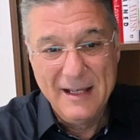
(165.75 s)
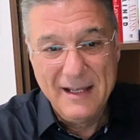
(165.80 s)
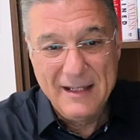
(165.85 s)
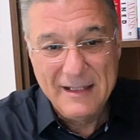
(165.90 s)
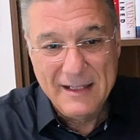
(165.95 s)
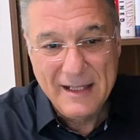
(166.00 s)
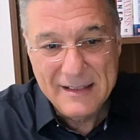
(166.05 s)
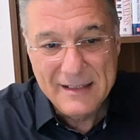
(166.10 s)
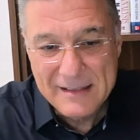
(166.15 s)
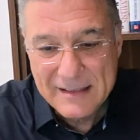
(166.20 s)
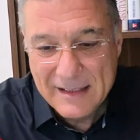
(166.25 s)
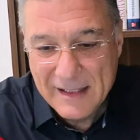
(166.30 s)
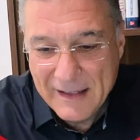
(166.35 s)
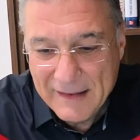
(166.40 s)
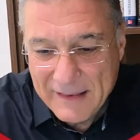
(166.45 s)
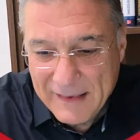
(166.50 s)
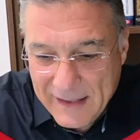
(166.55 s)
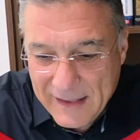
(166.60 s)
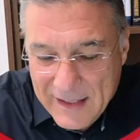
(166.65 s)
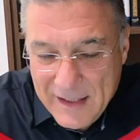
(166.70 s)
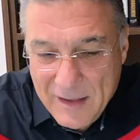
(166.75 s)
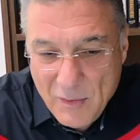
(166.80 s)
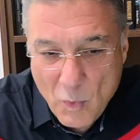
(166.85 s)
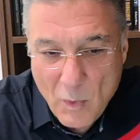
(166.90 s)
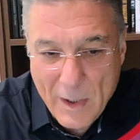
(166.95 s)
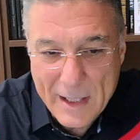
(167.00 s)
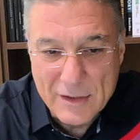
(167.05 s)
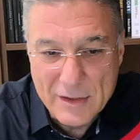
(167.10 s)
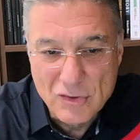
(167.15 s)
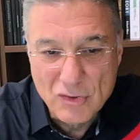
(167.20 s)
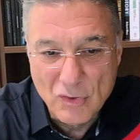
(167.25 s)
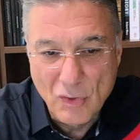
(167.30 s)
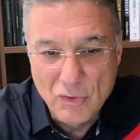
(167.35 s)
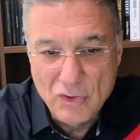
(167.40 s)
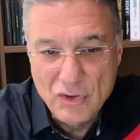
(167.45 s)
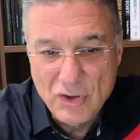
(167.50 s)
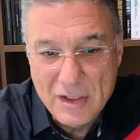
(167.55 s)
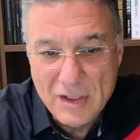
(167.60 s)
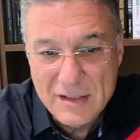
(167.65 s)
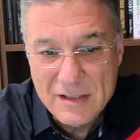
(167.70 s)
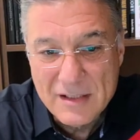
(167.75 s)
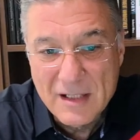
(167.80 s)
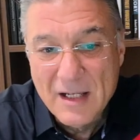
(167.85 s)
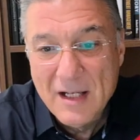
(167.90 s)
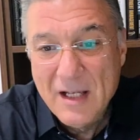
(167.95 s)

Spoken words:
Yes, 3 white soldiers.